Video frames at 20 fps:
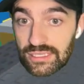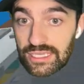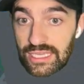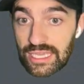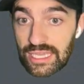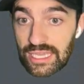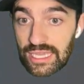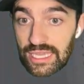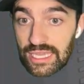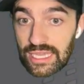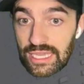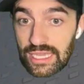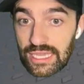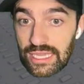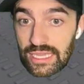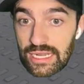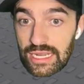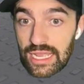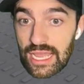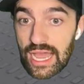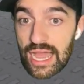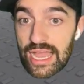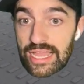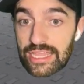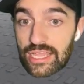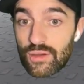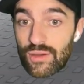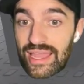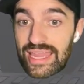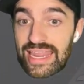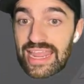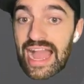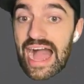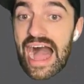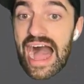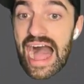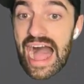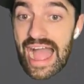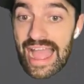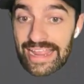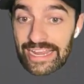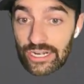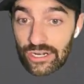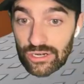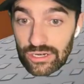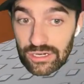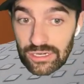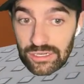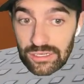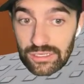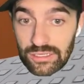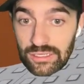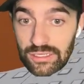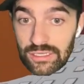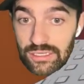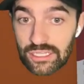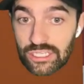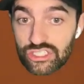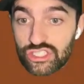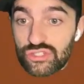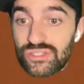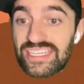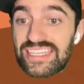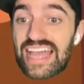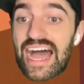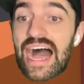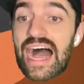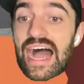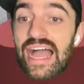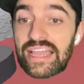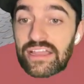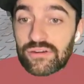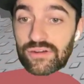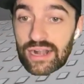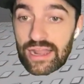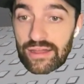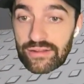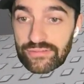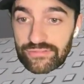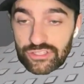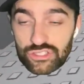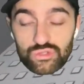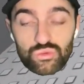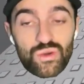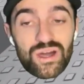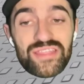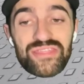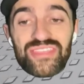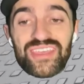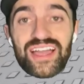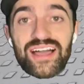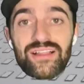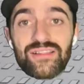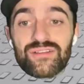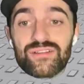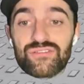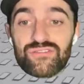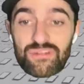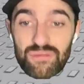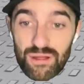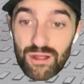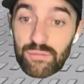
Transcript: Can I go any higher? Because you need the high ground. If there's one thing I learned from